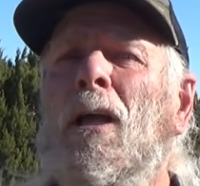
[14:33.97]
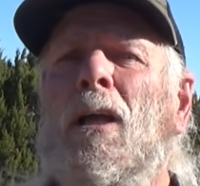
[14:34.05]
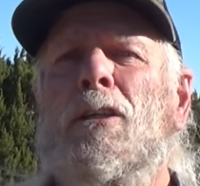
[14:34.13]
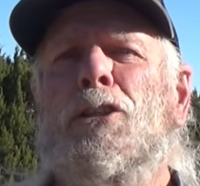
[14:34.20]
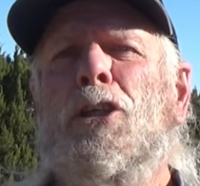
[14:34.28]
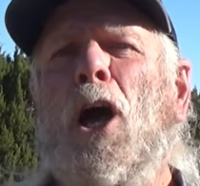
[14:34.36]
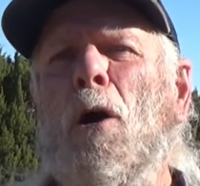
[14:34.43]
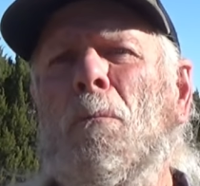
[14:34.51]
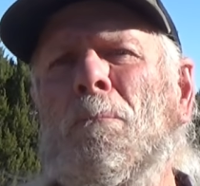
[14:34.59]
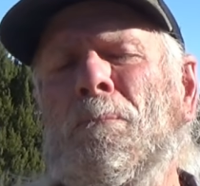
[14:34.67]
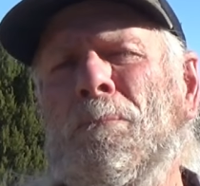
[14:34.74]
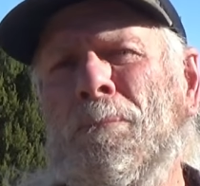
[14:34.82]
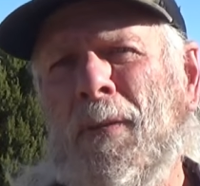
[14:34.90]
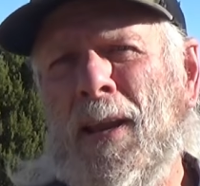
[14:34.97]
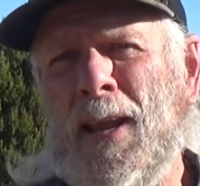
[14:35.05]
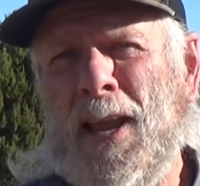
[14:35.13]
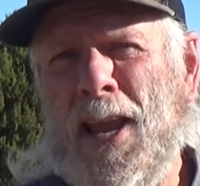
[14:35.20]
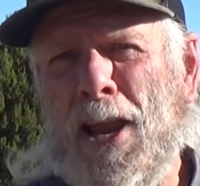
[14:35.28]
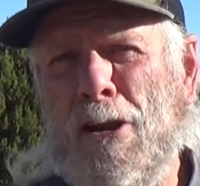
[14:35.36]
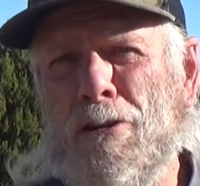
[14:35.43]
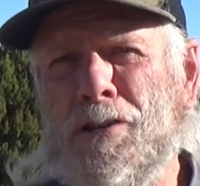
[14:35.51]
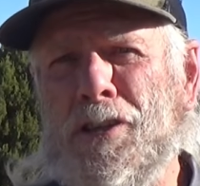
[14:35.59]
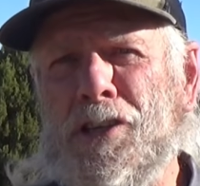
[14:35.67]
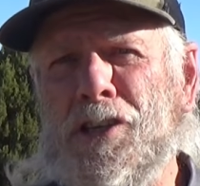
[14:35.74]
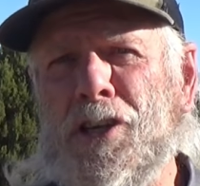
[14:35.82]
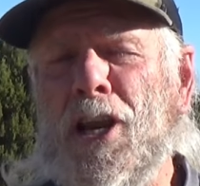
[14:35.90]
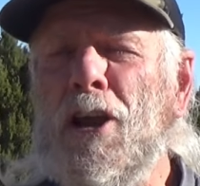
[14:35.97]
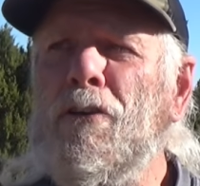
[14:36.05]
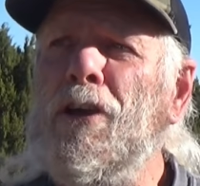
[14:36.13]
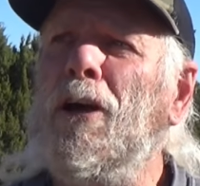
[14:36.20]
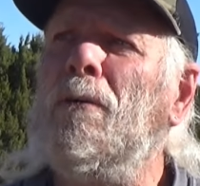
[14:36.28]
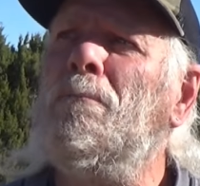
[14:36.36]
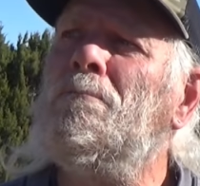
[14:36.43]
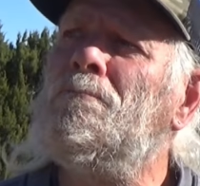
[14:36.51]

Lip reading: So, here's the scenario.